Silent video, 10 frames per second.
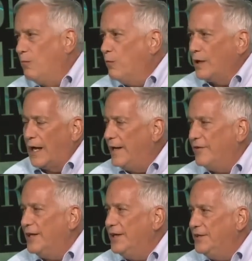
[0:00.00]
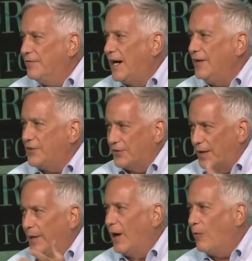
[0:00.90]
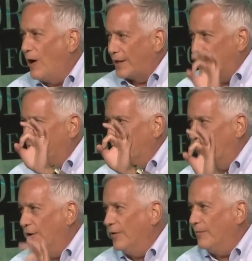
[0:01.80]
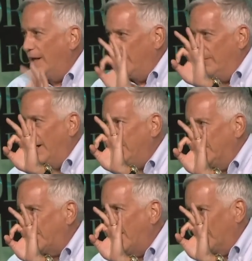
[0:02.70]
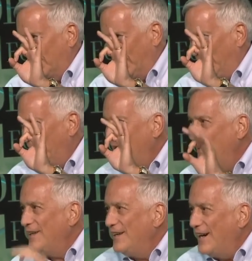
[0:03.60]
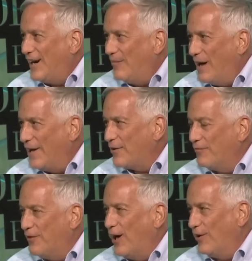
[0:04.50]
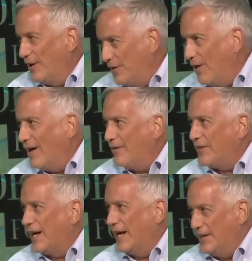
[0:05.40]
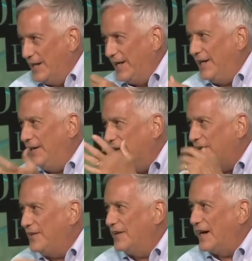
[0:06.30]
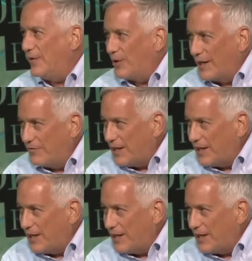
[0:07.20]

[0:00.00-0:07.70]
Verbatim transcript: will I even need devices? I mean, I walk into a room, it might just have a little microphone and know everything I need, and I won't have